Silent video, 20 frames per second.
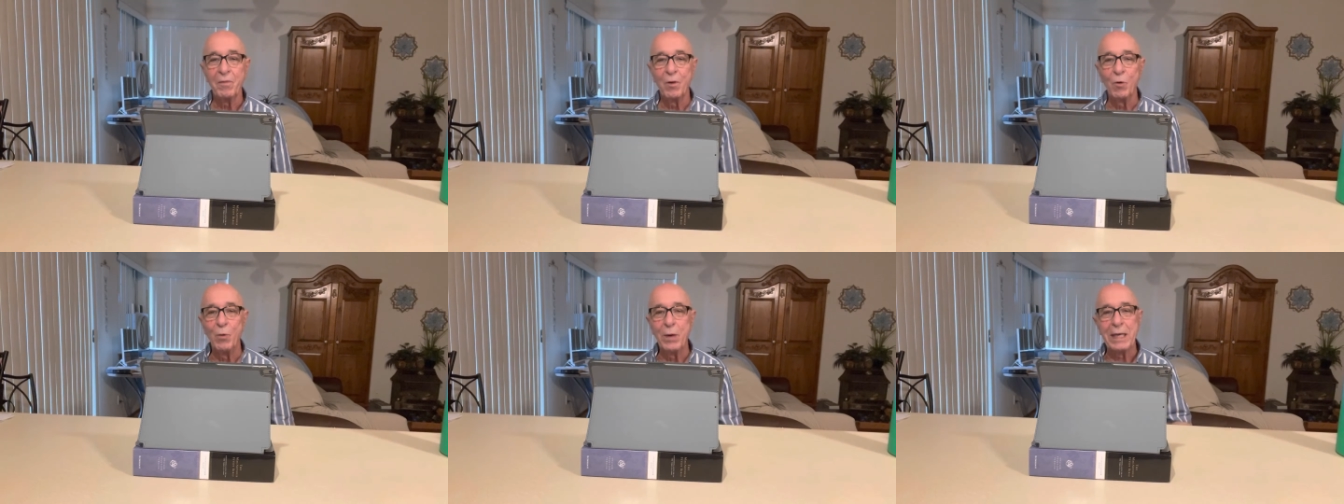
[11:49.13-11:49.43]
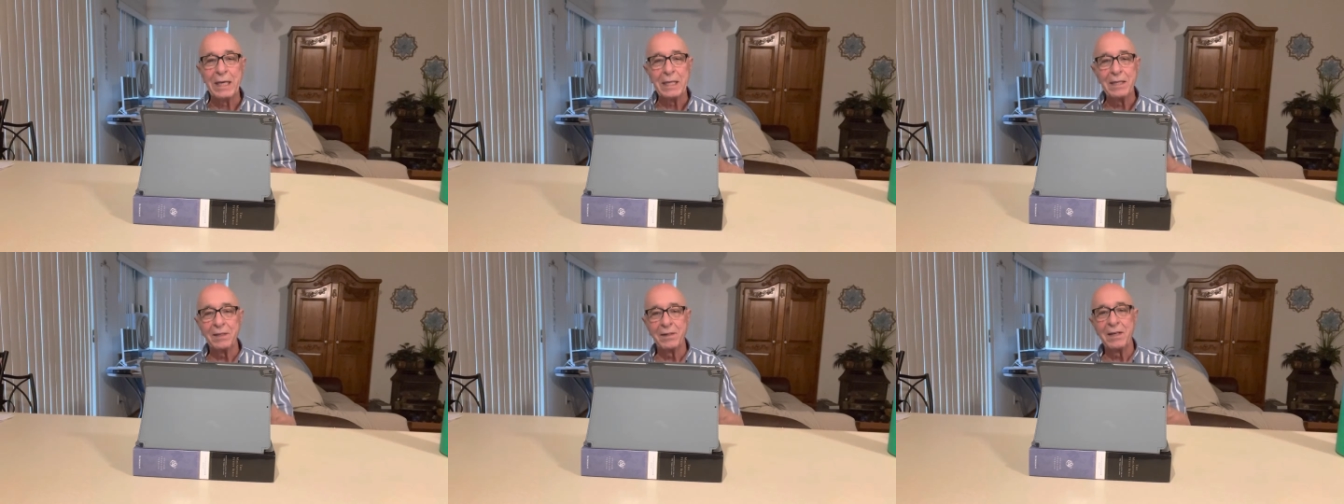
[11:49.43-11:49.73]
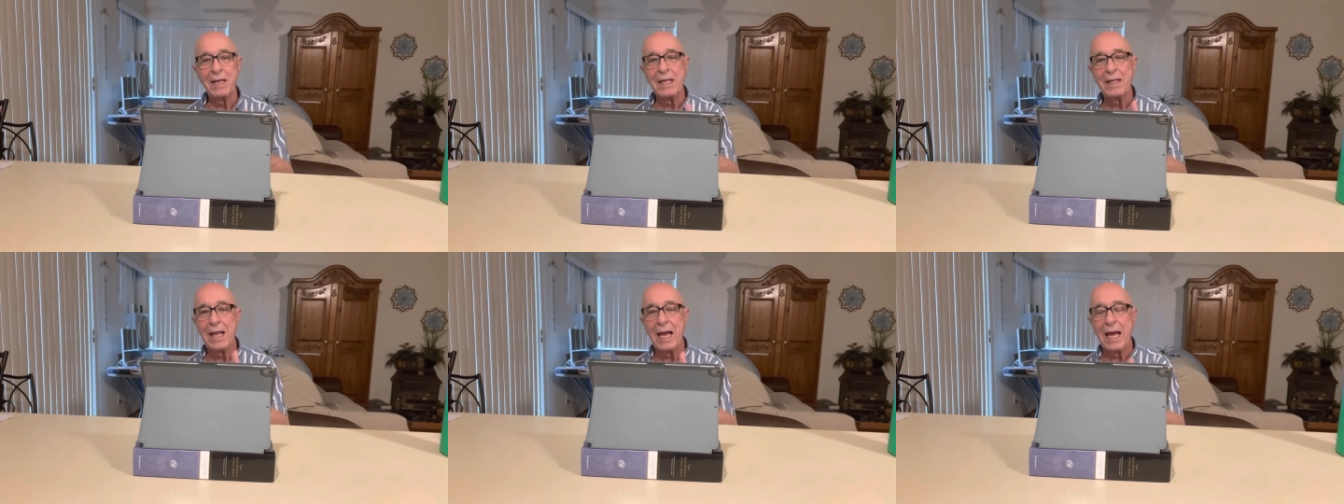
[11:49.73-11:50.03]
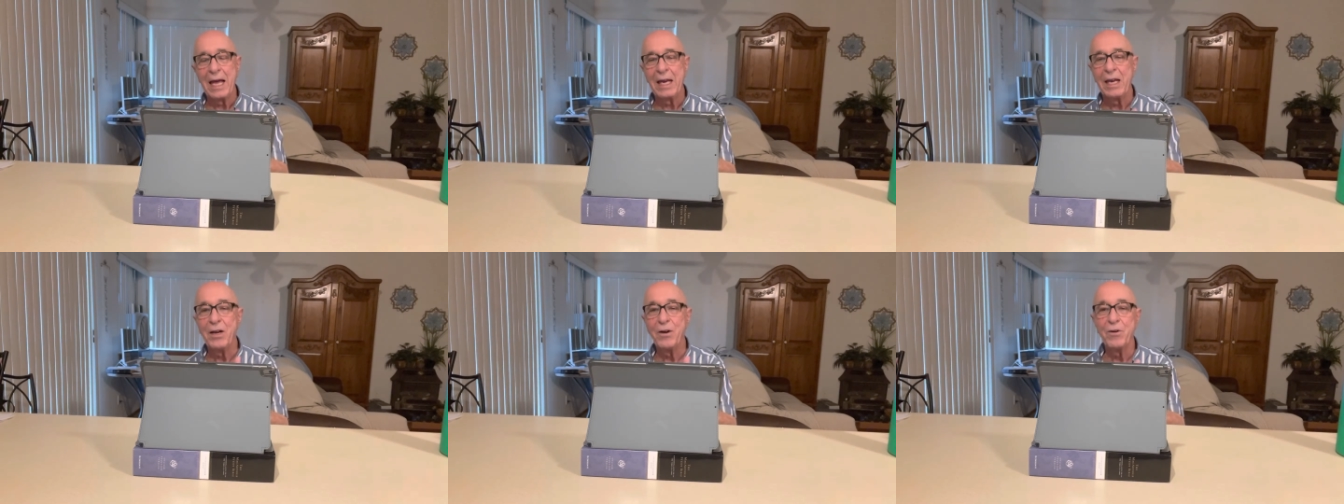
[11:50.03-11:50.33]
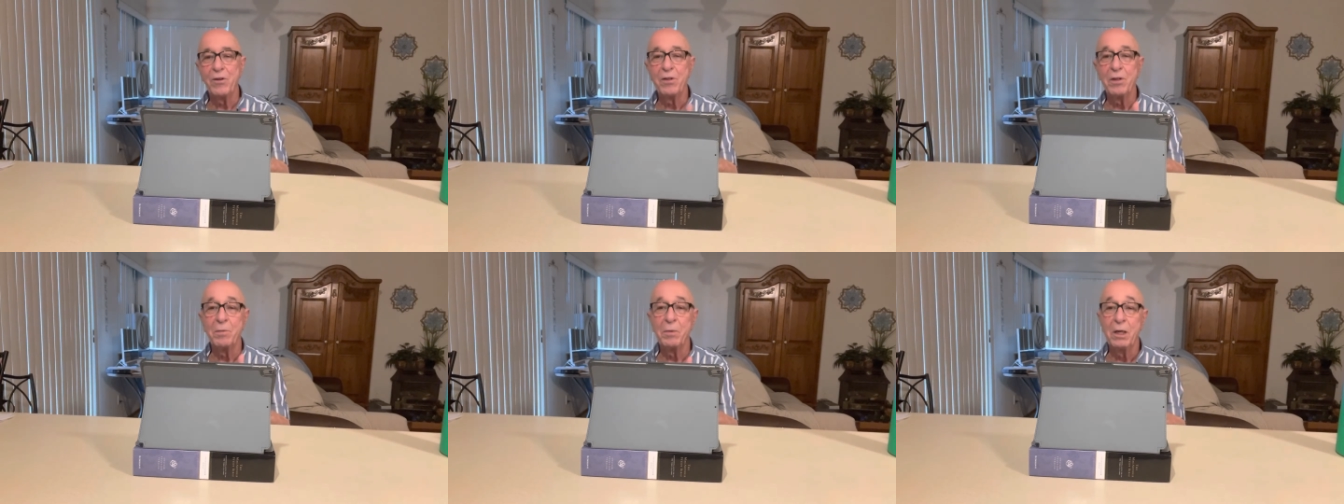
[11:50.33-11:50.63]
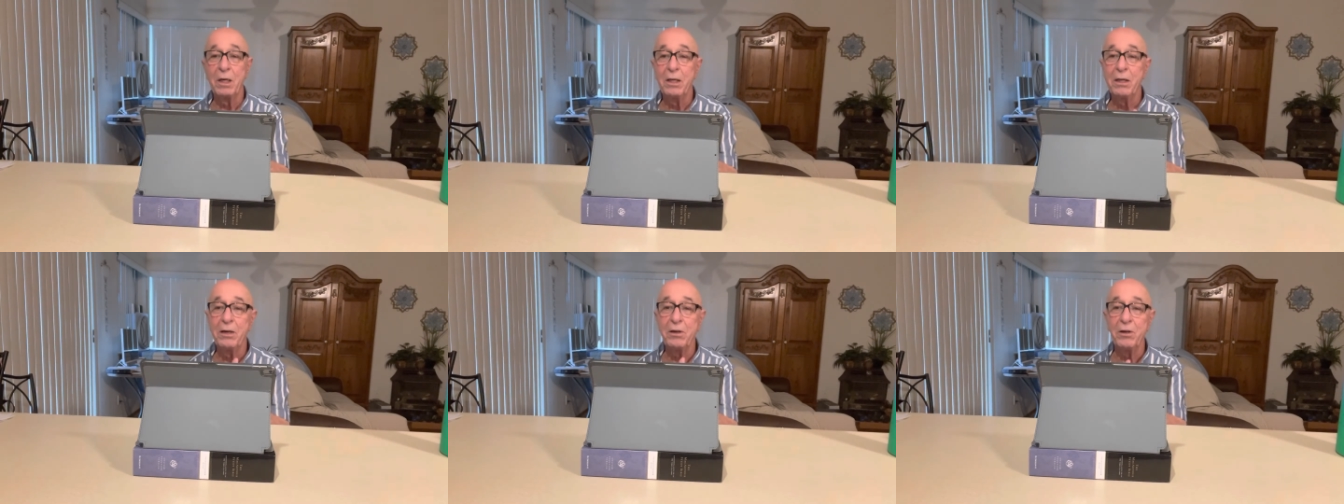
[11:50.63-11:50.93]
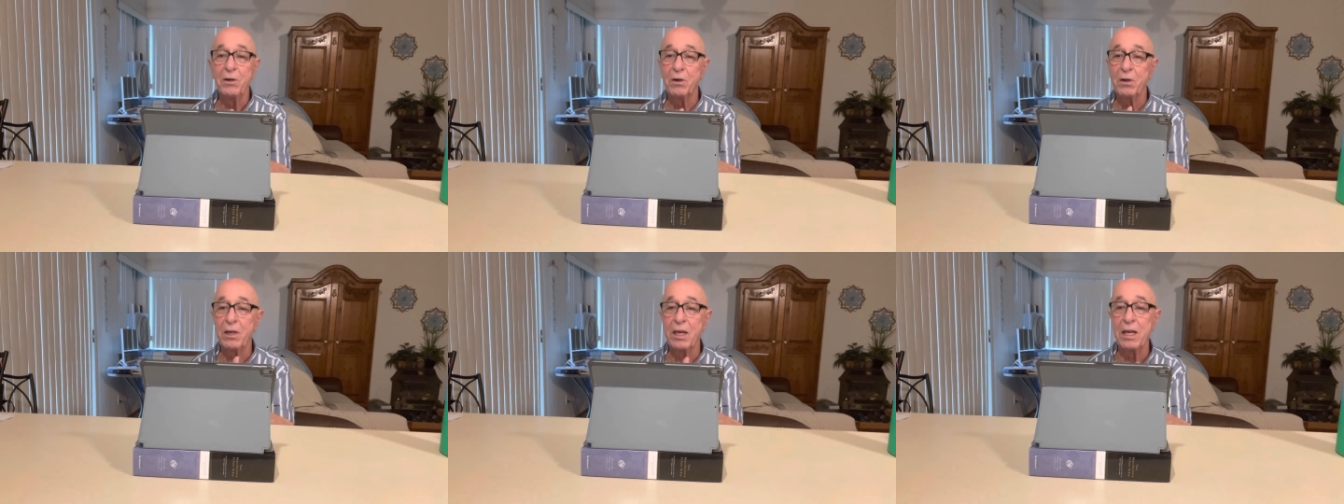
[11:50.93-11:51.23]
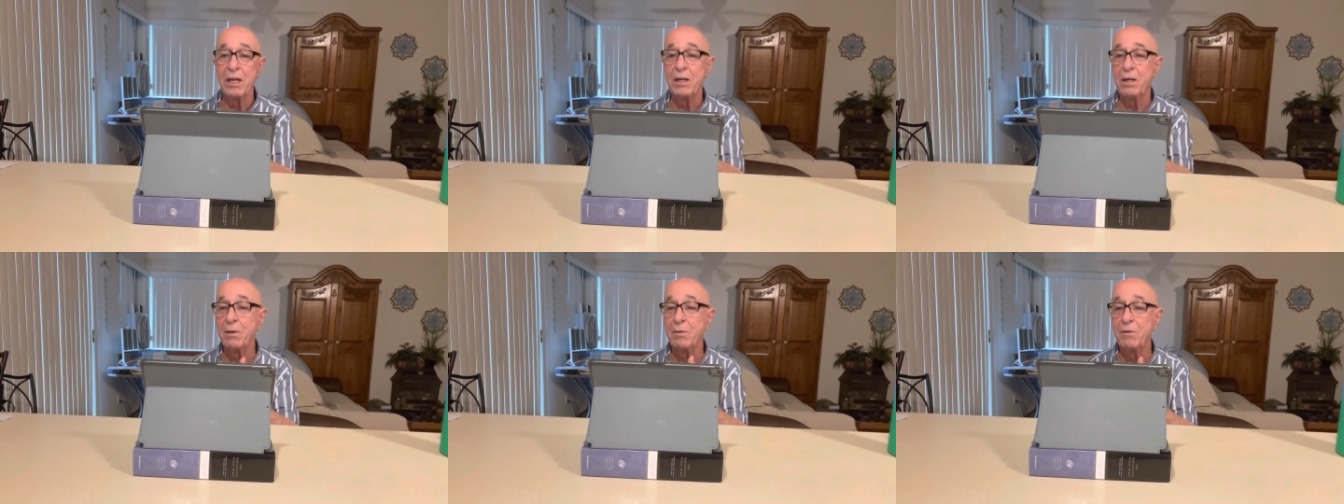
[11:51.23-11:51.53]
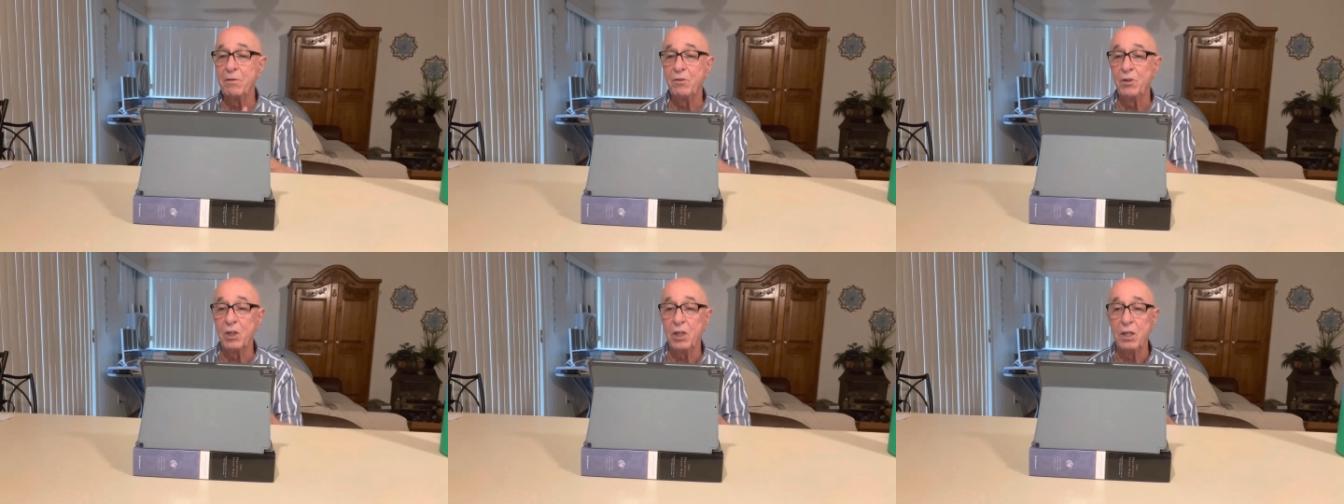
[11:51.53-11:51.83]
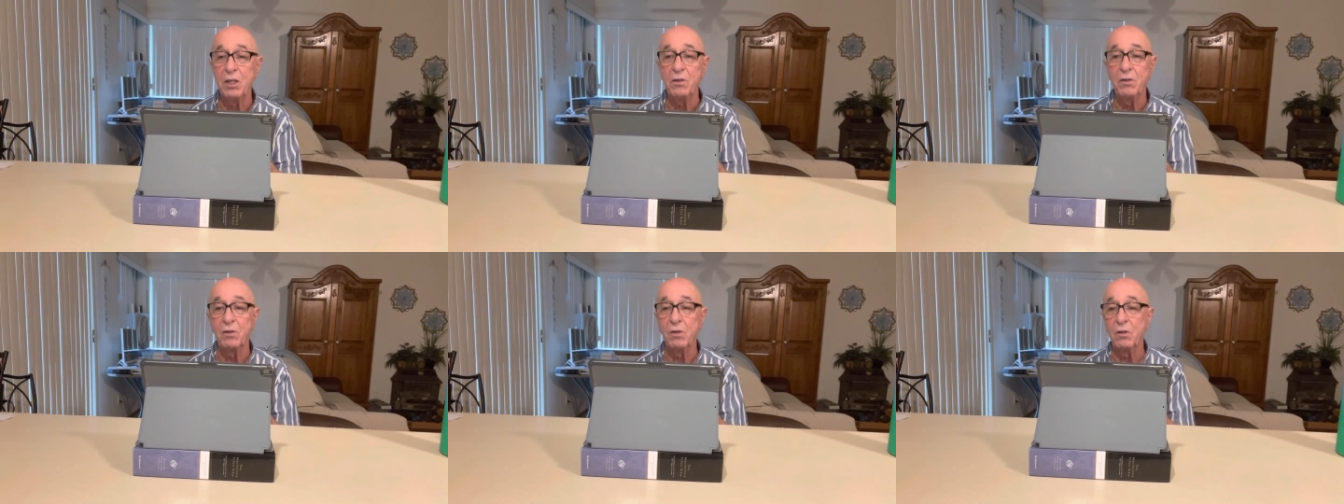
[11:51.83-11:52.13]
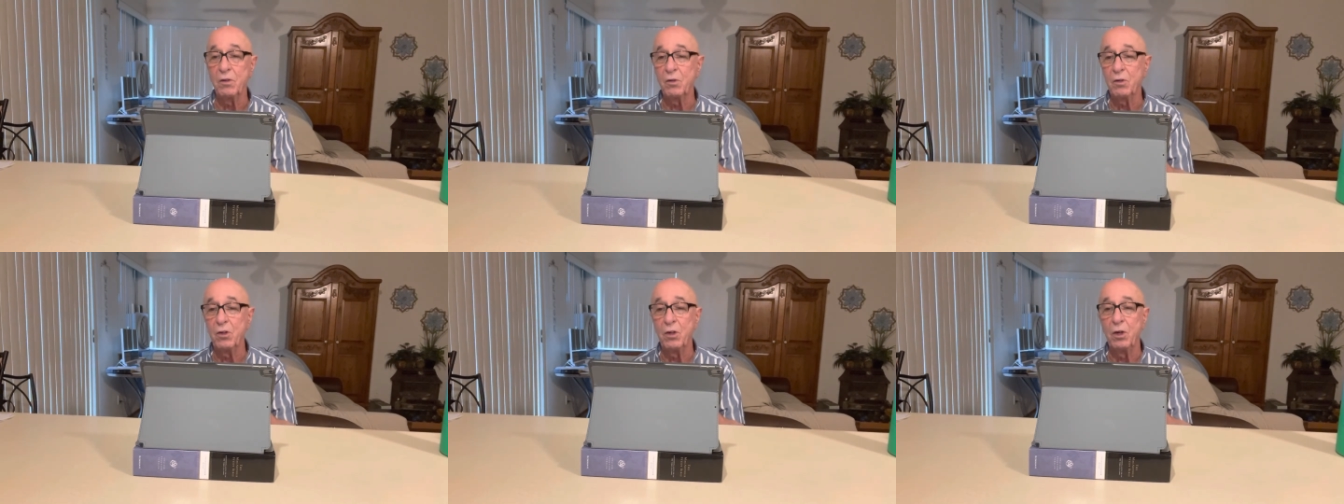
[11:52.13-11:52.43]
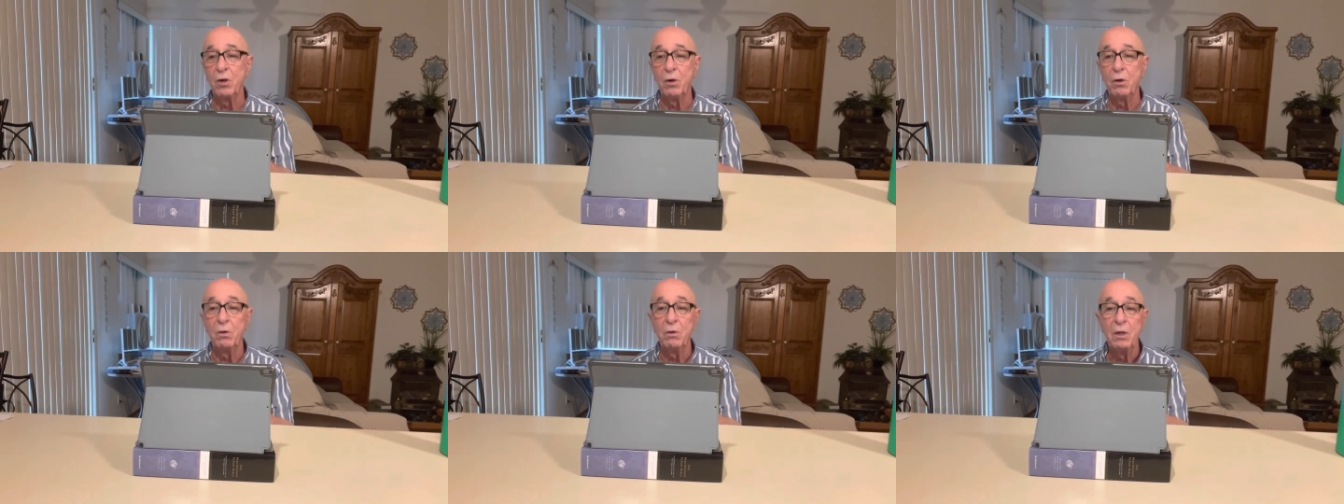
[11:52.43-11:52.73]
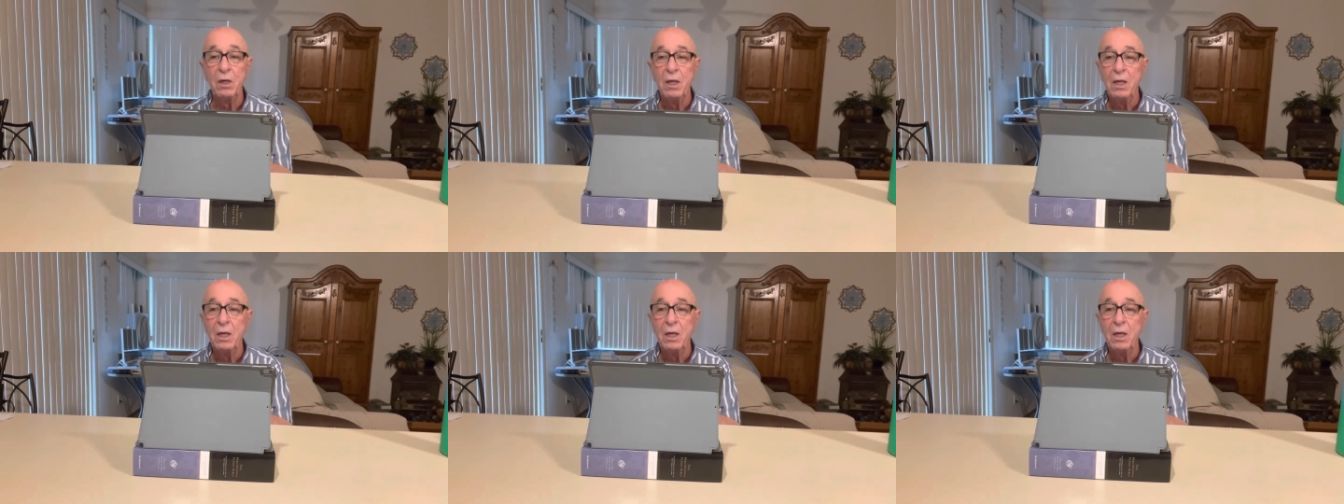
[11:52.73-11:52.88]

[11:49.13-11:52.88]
We can see that here in the millennial kingdom of Jesus. You know,